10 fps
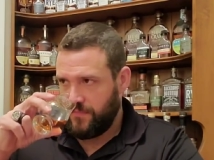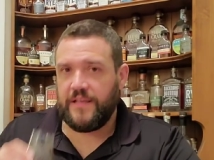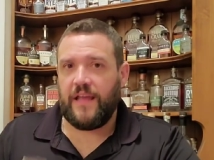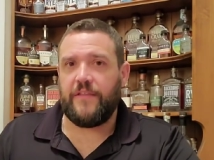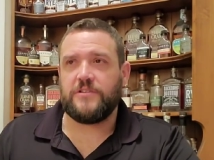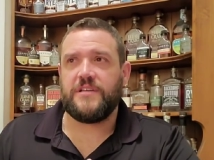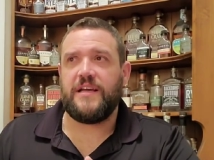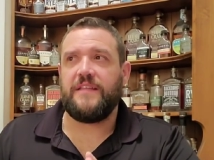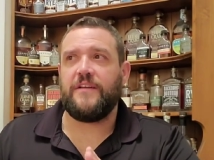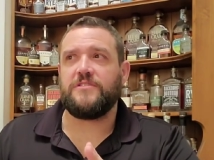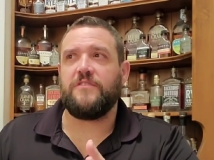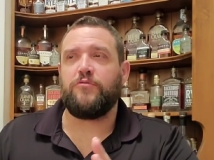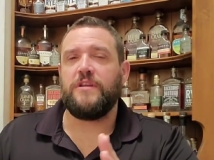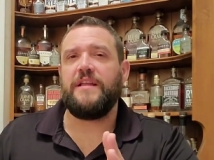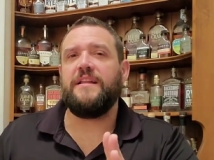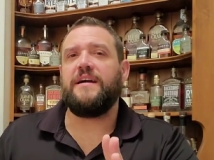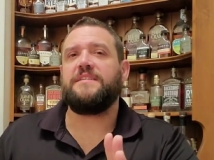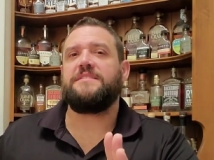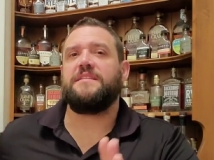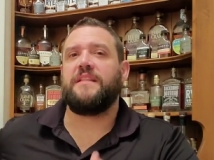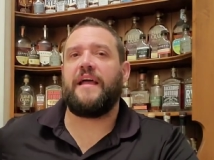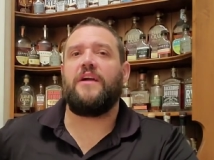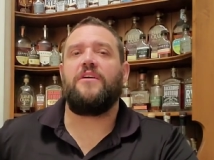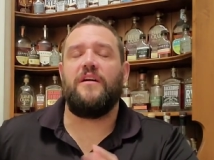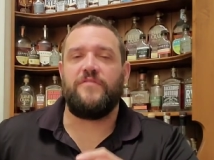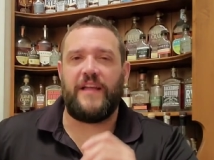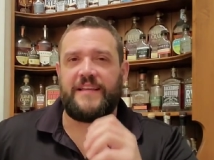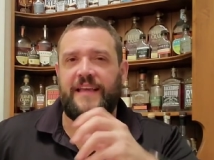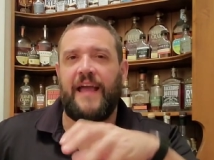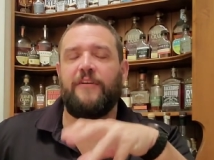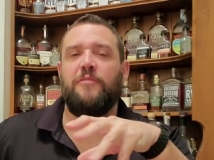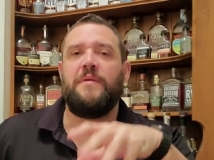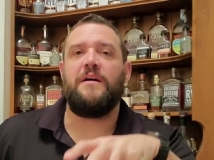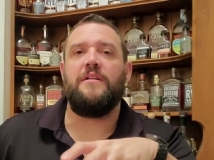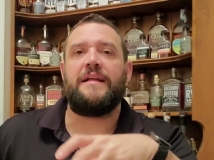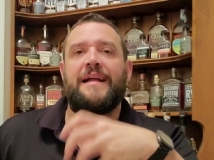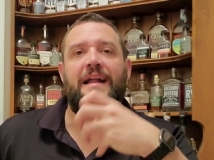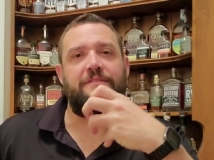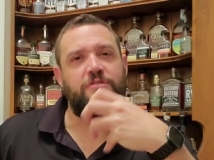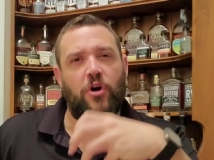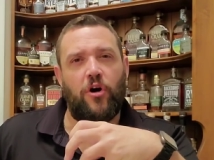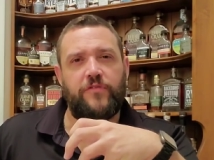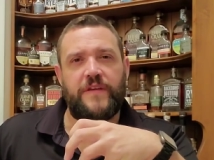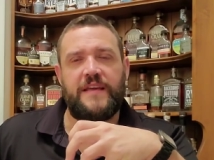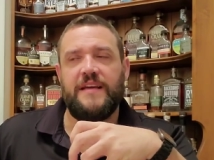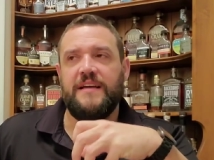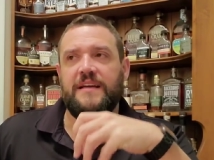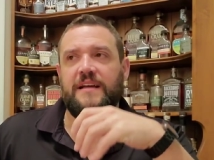Yeah, there's a there's a really nice layer of like caramel and kind of toffee